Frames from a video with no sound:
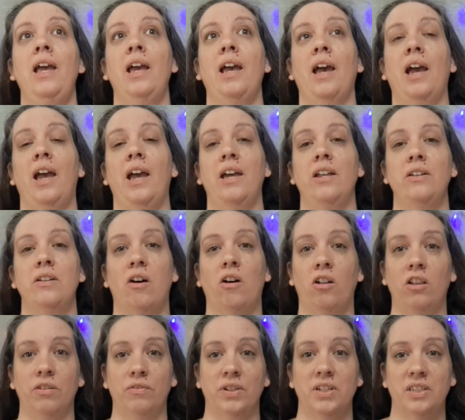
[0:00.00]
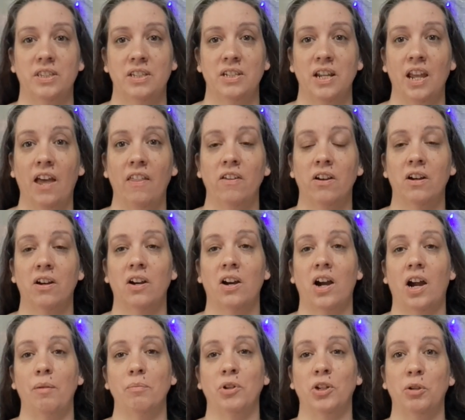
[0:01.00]
And all of us together,
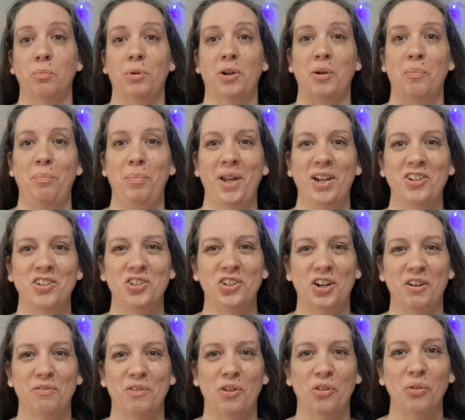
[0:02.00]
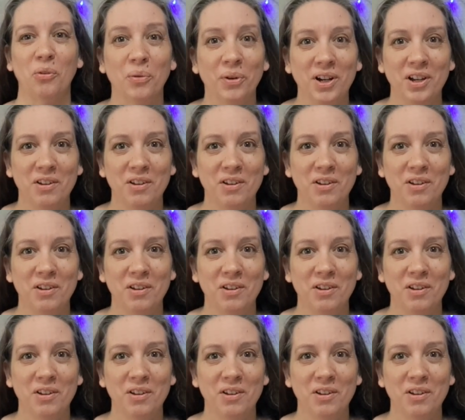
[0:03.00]
I'm going to put a picture of the 3 of